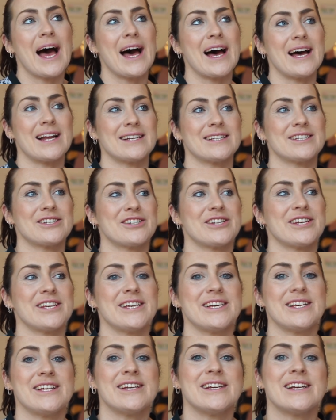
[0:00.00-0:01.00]
and
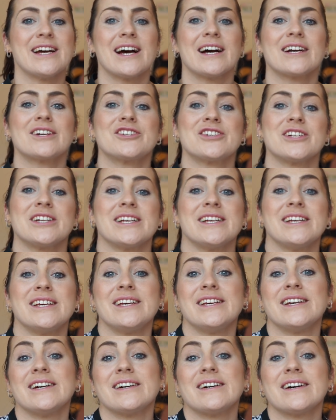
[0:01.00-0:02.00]
she
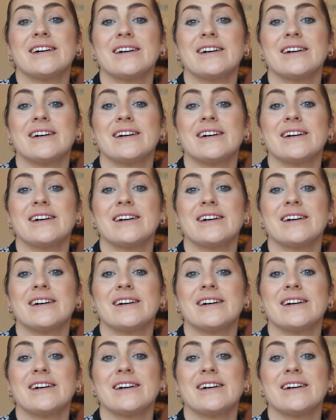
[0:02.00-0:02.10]
actually